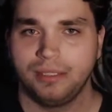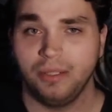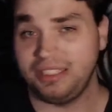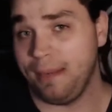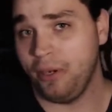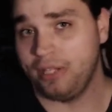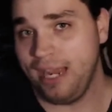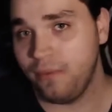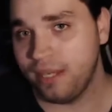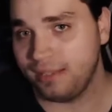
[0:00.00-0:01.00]
which I'm
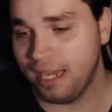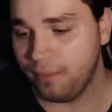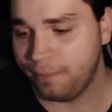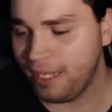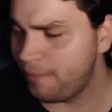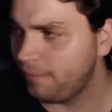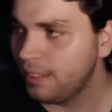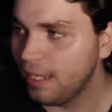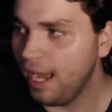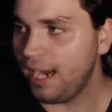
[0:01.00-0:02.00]
okay with.
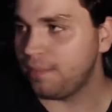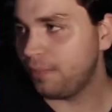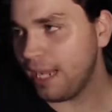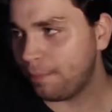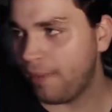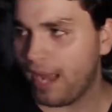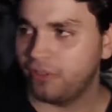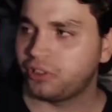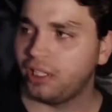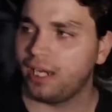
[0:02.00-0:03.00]
I can play
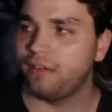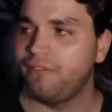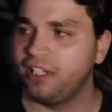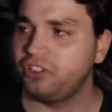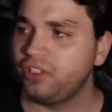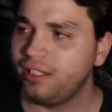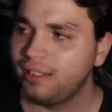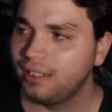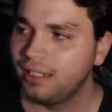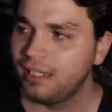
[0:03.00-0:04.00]
Bioshock eventually.
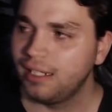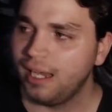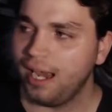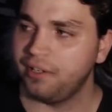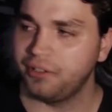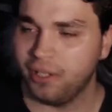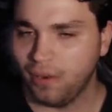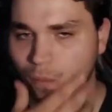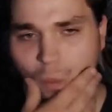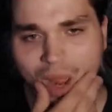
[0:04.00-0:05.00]
I don't know
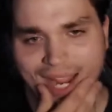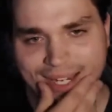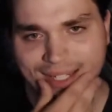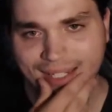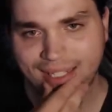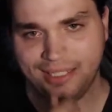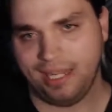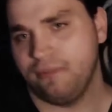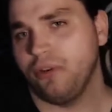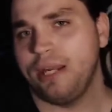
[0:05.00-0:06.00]
when, and
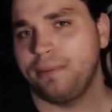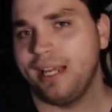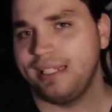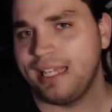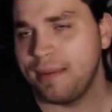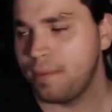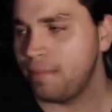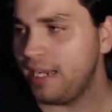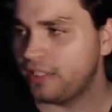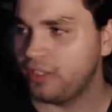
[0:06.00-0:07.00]
I've already played the game and
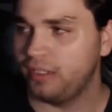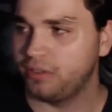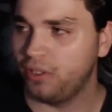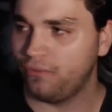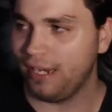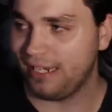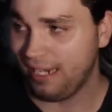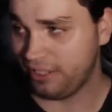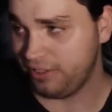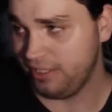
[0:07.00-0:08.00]
beat it, so I don't know if I can
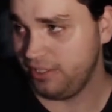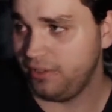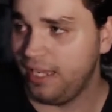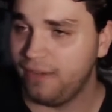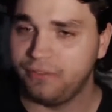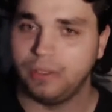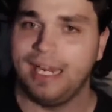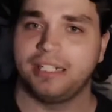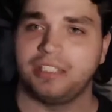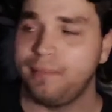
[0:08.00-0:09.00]
actually do that, if it would
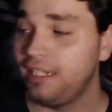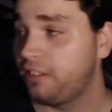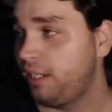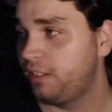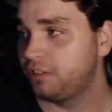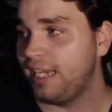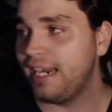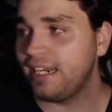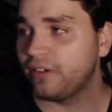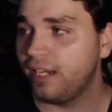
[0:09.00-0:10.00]
actually be
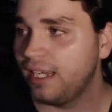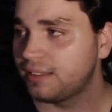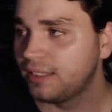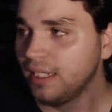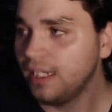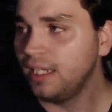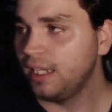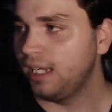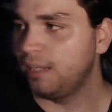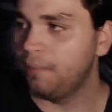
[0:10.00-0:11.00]
entertaining or not.
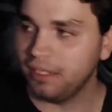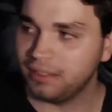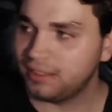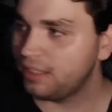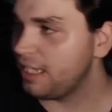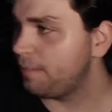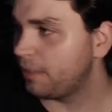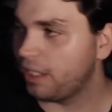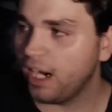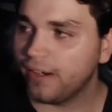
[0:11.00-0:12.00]
Among the Sleep,
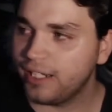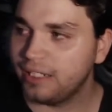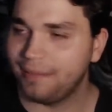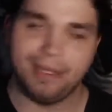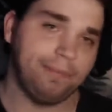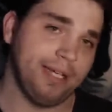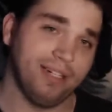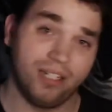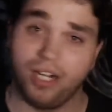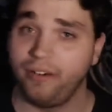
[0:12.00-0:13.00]
Agario. I'm not playing
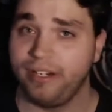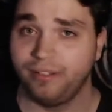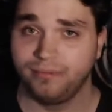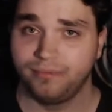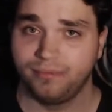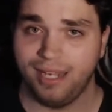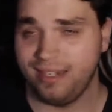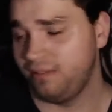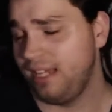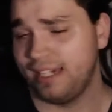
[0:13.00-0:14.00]
Agario. I
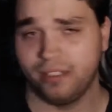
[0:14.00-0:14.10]
don't like